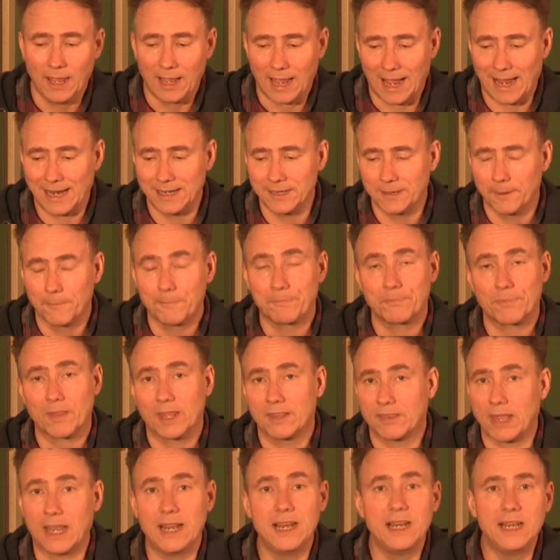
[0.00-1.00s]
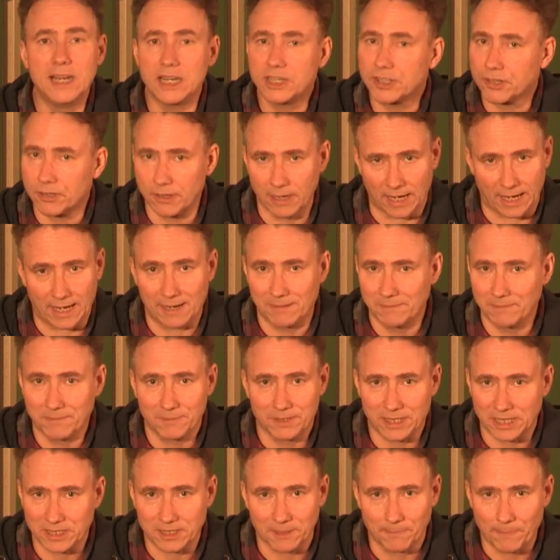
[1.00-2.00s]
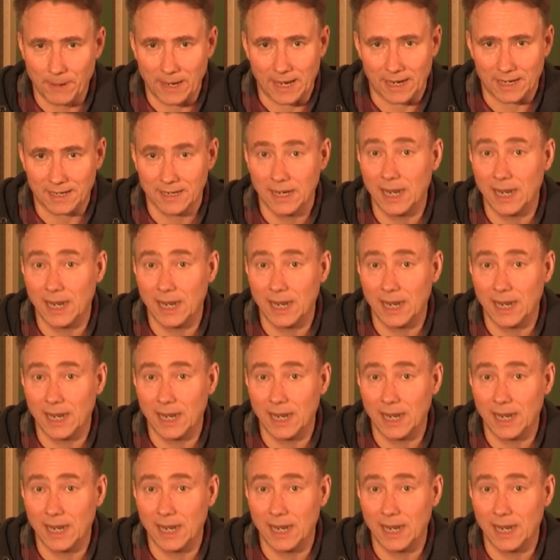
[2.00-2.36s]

and they literally disappeared.